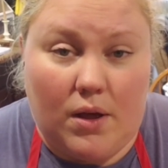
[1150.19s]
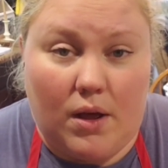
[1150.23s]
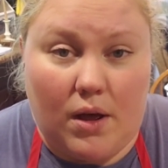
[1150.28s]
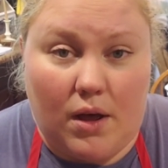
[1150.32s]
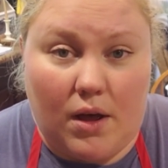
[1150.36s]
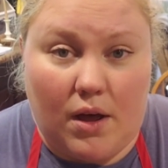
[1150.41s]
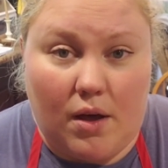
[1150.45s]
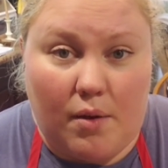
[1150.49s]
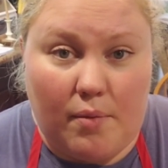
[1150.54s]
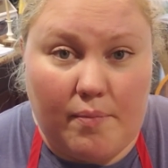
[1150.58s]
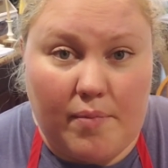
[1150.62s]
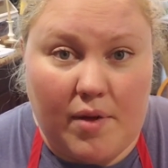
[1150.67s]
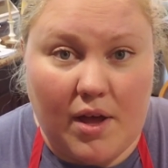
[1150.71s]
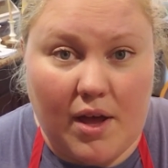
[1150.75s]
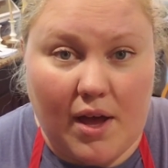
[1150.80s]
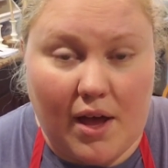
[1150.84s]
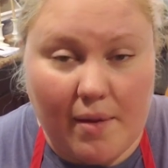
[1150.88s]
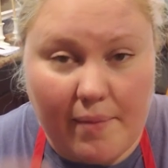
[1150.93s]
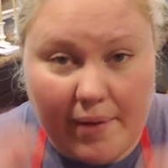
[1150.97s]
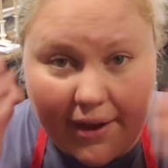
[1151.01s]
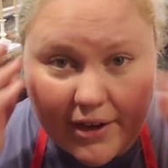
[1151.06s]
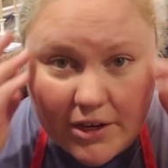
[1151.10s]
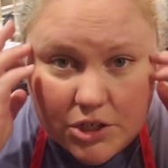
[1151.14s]
Um,
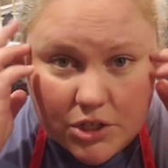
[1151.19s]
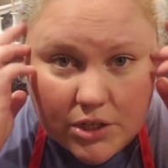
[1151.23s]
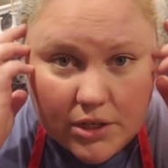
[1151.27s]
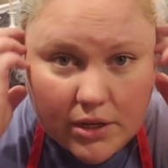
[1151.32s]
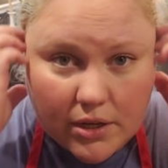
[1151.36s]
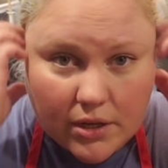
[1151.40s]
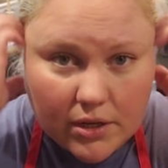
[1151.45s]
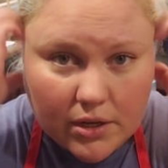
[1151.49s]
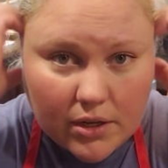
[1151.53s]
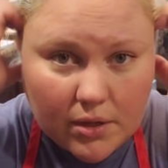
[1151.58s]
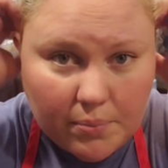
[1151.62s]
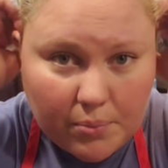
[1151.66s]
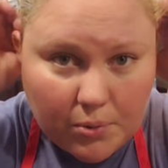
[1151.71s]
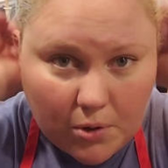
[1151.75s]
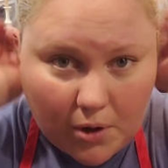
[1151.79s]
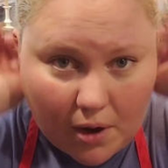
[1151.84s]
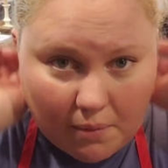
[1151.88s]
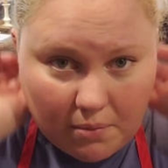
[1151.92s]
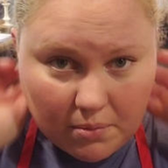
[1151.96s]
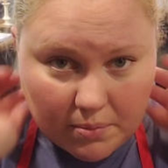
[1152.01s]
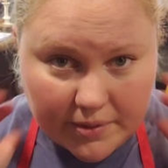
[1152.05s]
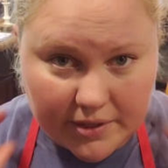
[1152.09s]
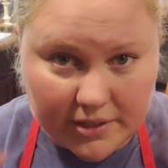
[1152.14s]
I'm actually going to
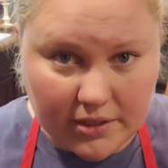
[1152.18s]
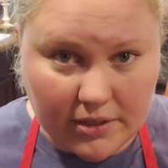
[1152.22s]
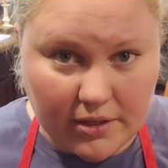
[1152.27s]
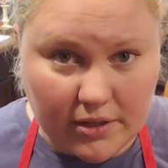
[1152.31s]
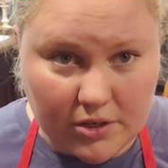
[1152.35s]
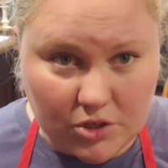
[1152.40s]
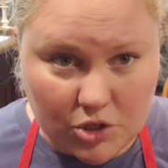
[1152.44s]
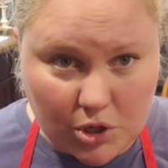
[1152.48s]
probably